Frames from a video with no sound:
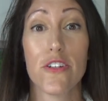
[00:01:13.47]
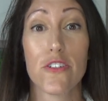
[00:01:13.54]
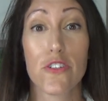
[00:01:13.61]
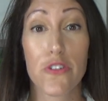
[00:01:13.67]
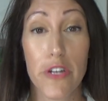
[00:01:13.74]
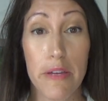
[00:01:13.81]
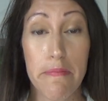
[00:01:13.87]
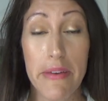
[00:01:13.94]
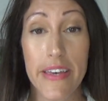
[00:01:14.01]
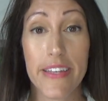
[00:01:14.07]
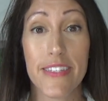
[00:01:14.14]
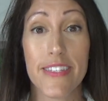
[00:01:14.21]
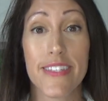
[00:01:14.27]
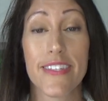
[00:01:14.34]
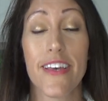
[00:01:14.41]

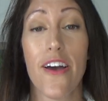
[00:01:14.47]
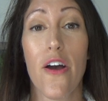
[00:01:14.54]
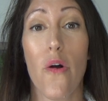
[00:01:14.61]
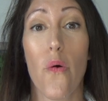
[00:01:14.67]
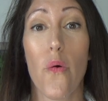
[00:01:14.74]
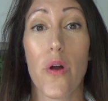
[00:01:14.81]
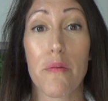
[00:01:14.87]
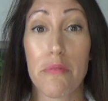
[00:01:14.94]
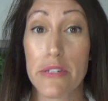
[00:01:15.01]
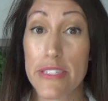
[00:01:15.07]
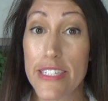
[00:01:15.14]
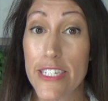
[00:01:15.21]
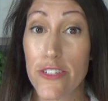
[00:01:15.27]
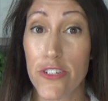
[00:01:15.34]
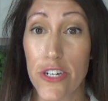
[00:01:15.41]
treatments or
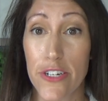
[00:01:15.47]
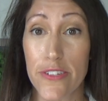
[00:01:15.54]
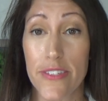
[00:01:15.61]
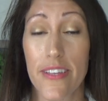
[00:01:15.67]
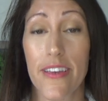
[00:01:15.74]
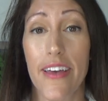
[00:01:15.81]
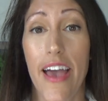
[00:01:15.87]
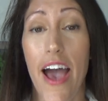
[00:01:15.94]
procedures.